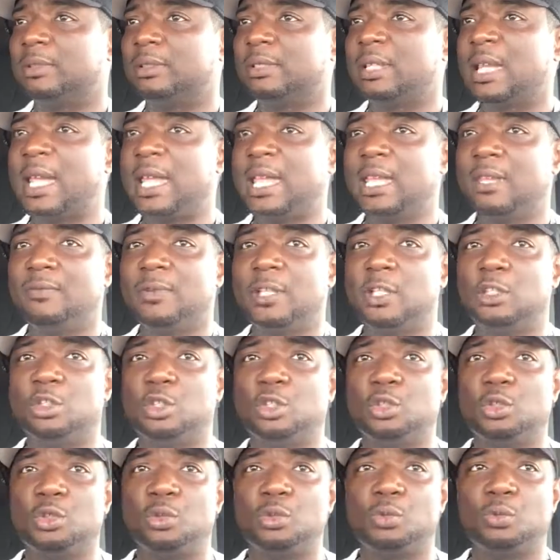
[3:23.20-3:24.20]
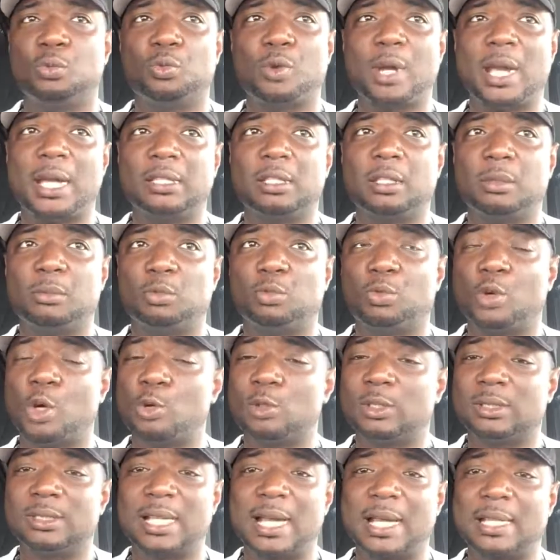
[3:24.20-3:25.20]
They even do random
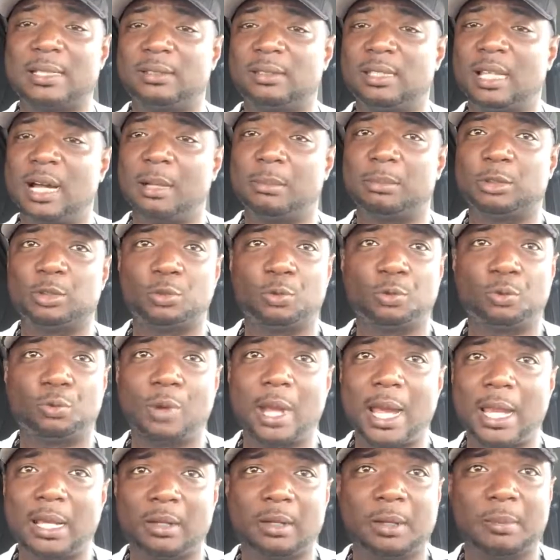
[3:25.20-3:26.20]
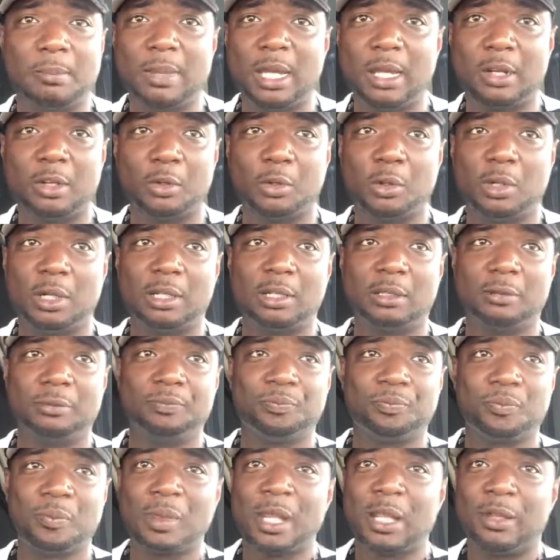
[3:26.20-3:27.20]
roadside stops right in the middle of
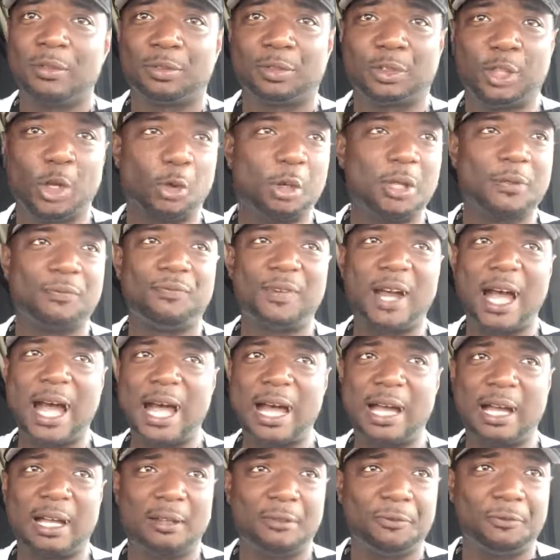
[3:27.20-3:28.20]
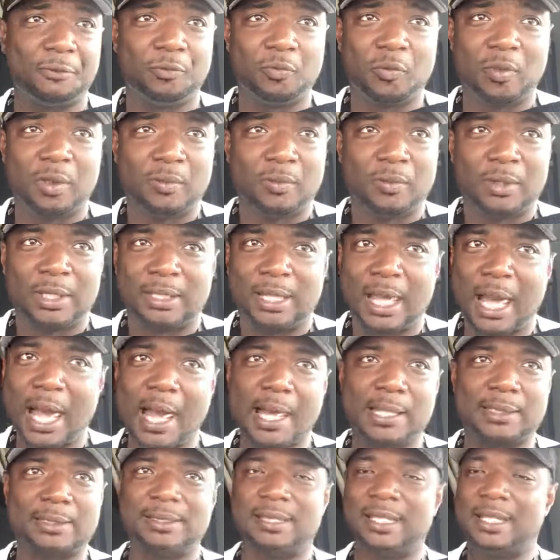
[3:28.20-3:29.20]
35,
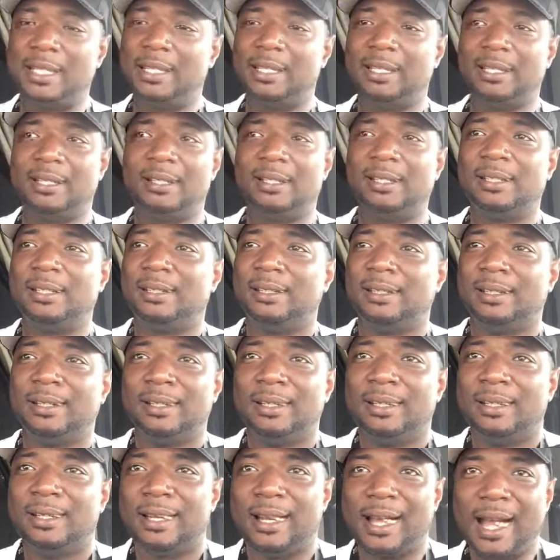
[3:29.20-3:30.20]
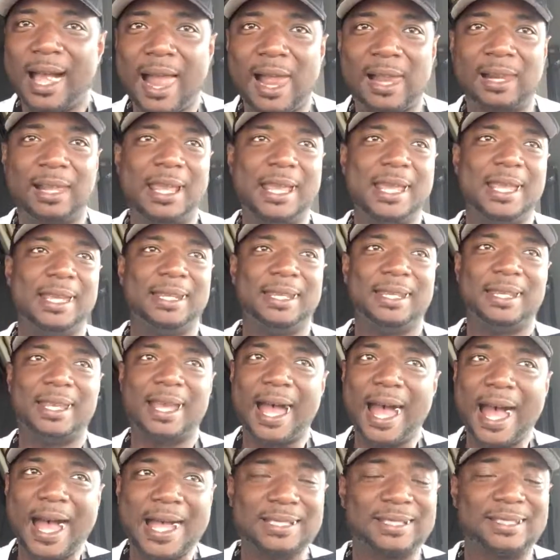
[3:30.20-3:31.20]
I-10, I-80,
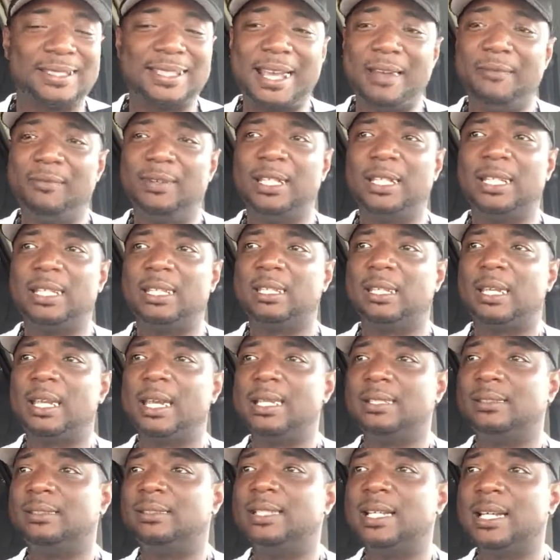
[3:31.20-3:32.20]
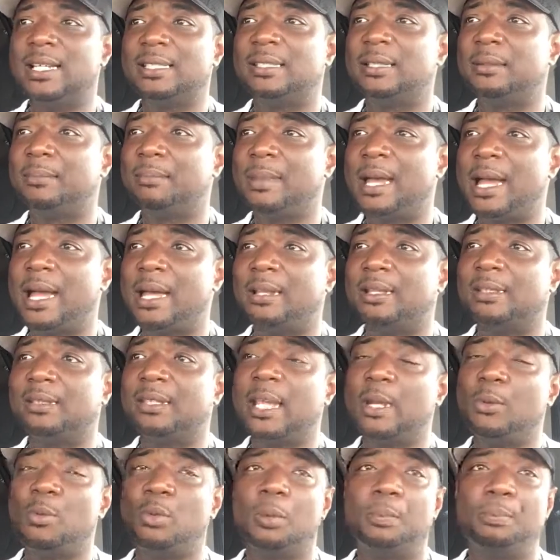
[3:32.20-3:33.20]
I-70. It doesn't matter.
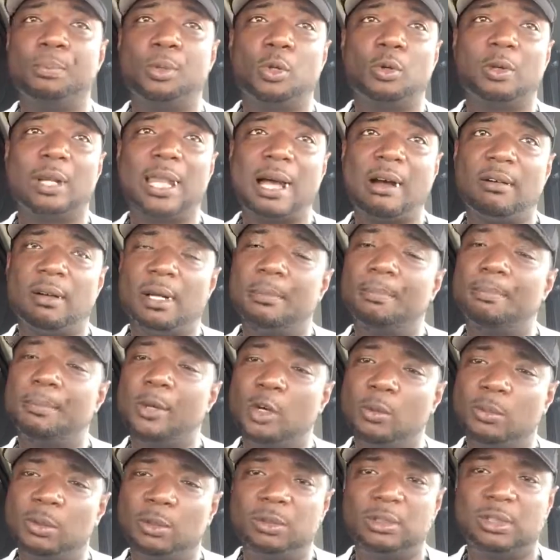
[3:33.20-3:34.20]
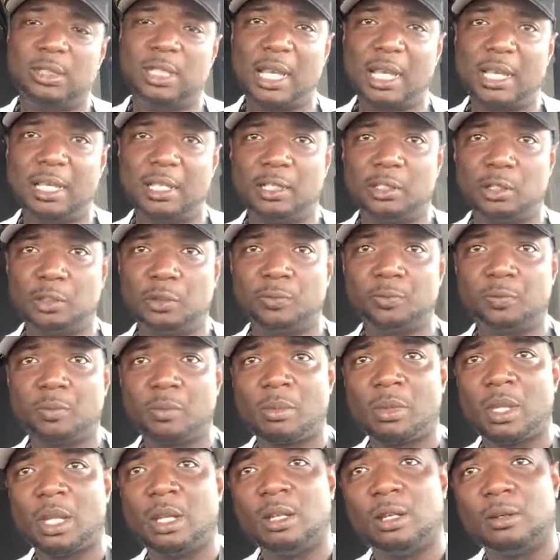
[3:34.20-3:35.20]
They will pull out a mobile scale
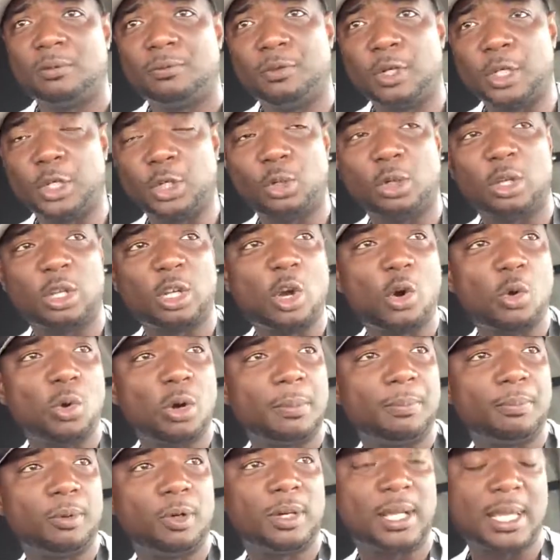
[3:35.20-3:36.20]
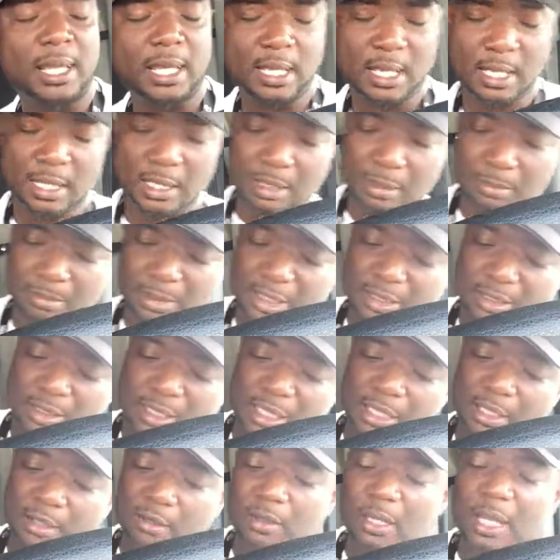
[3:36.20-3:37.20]
for you to go up on the
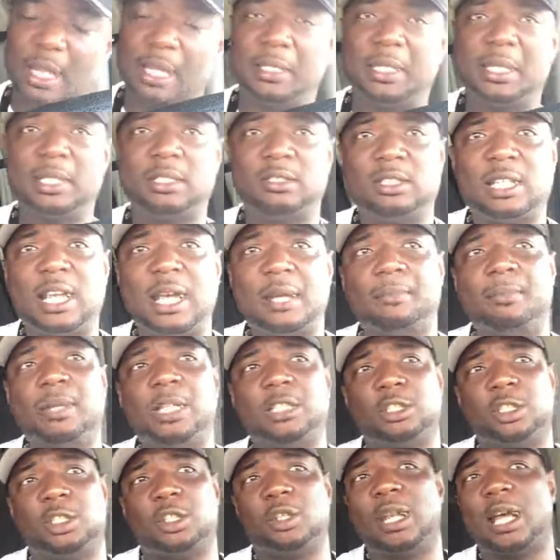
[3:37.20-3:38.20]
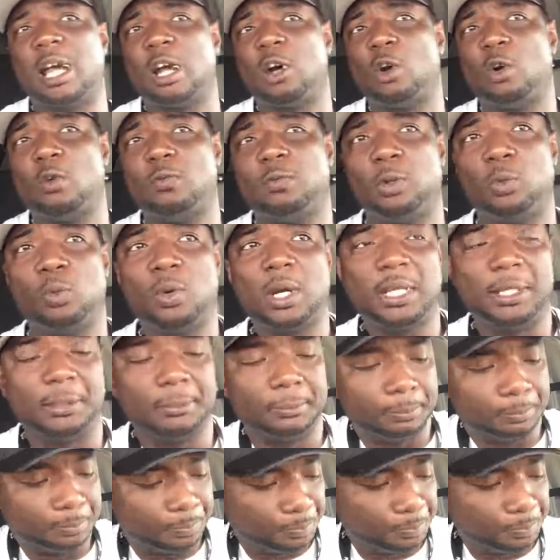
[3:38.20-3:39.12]
scale and get checked. Make sure you're not overweight.